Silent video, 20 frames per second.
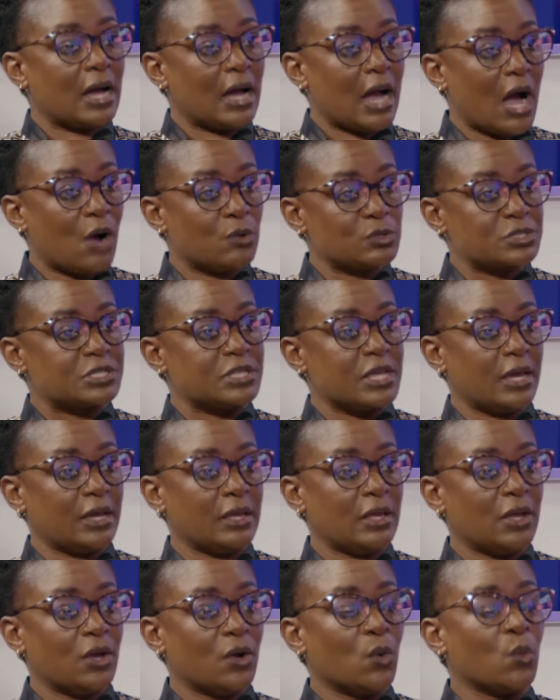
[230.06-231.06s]
out
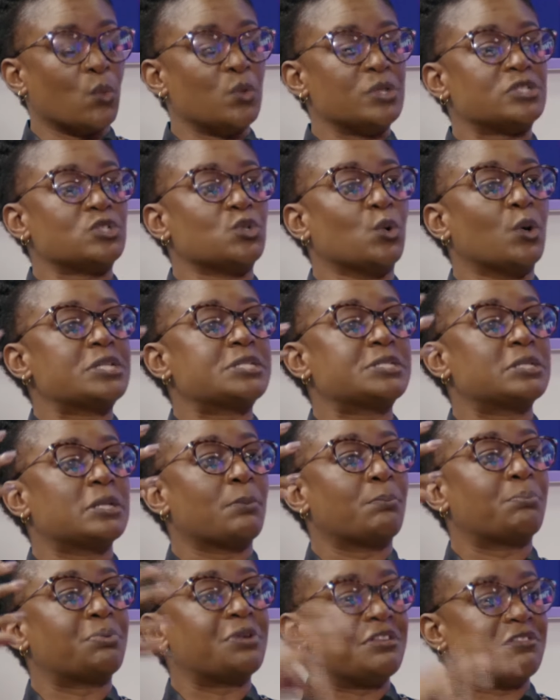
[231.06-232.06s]
there, who is not
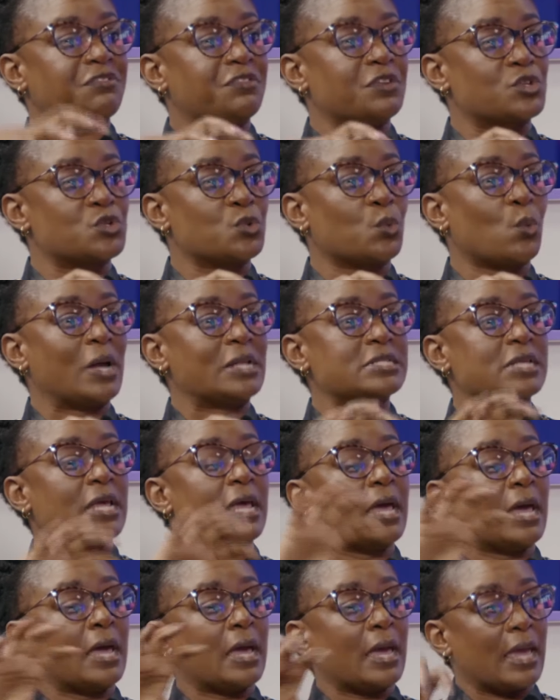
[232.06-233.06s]
privy to what
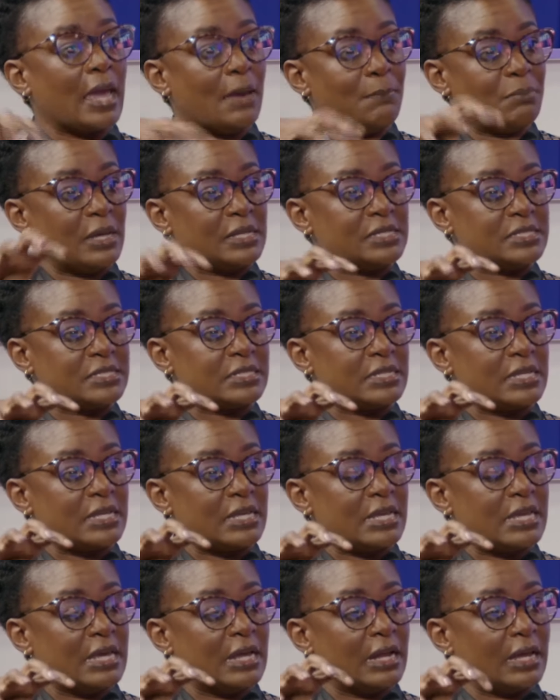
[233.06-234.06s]
happens
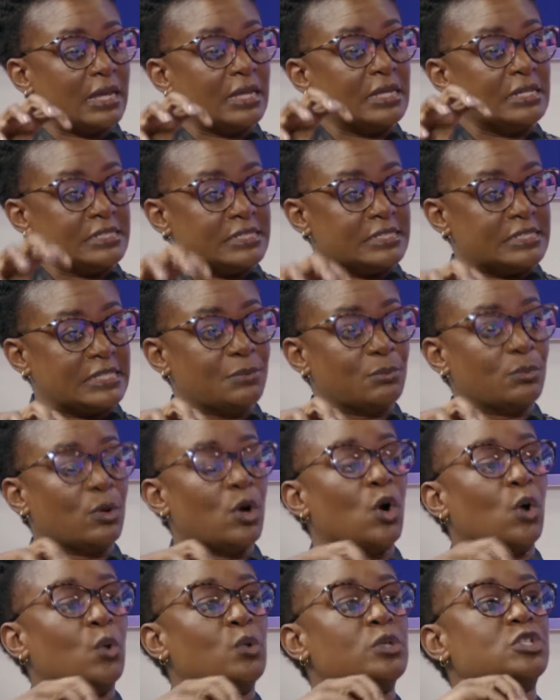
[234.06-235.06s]
in Zim,
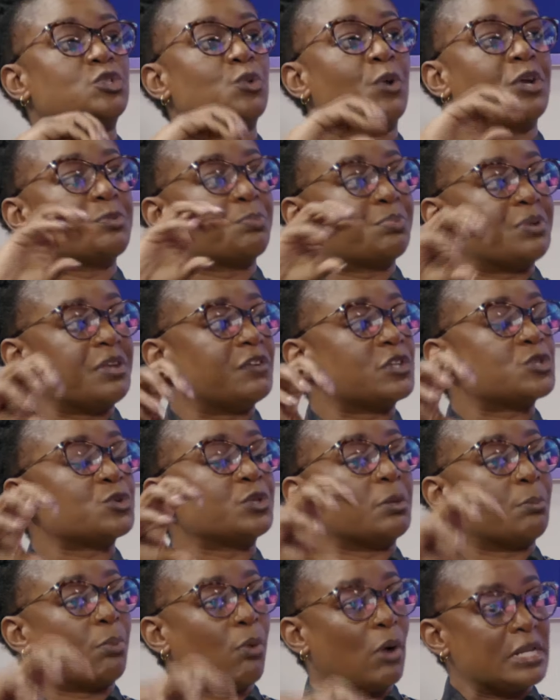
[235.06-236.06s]
who is not privy
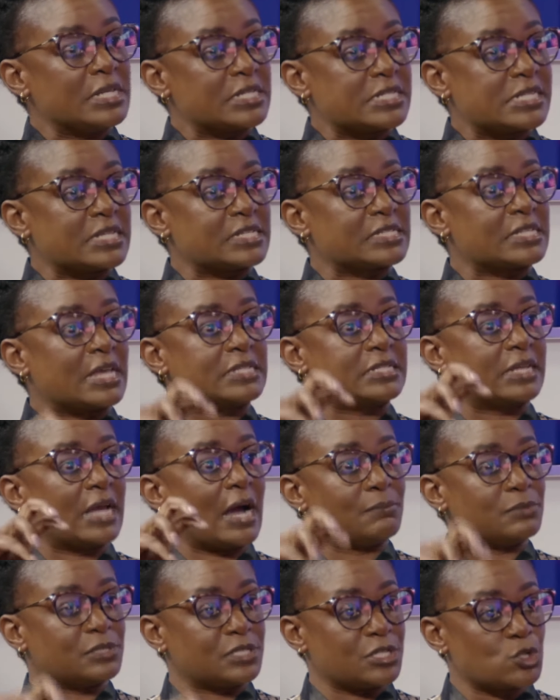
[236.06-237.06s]
to the politics that
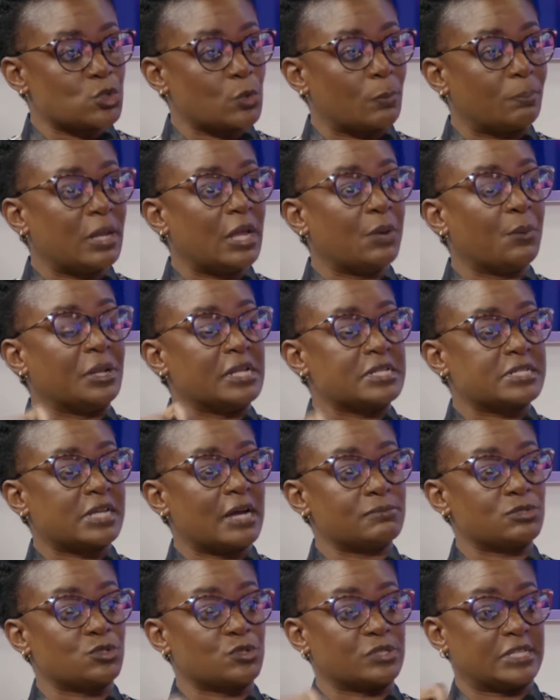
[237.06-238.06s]
comes into play when it
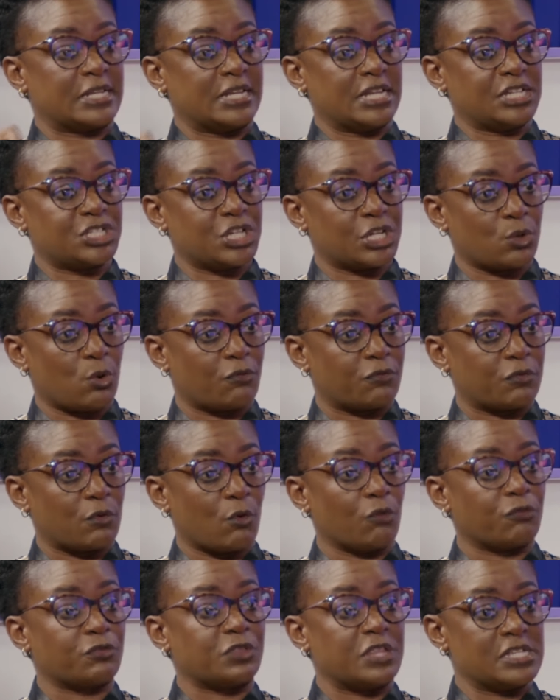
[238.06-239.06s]
comes to selection
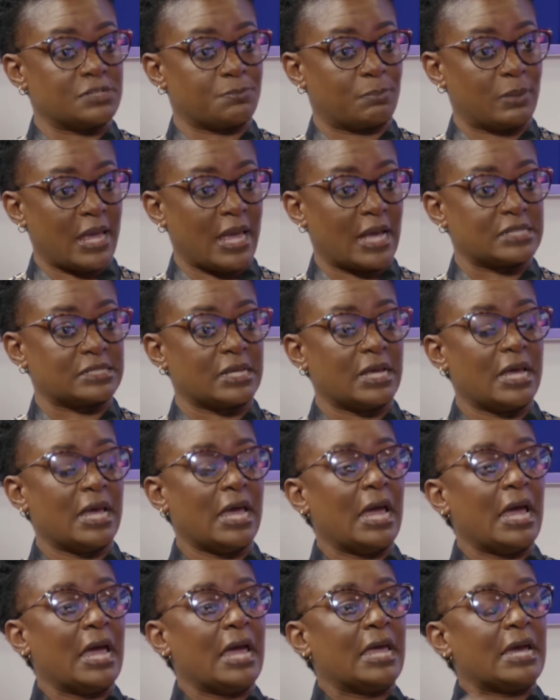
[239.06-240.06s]
of these players?
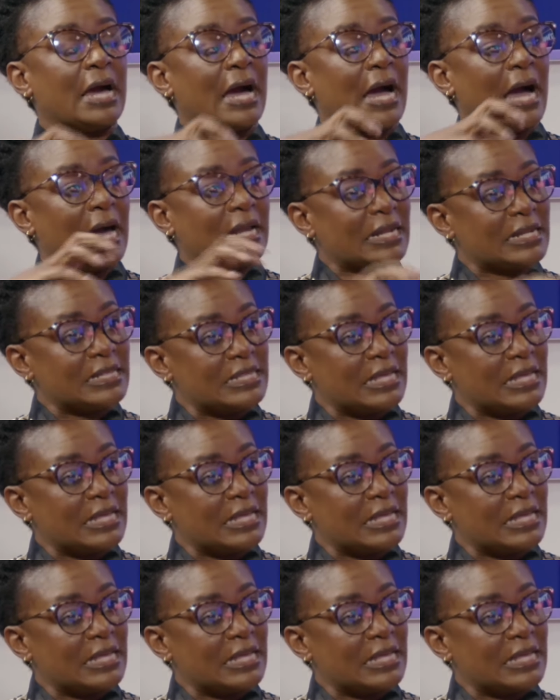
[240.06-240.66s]
Aren't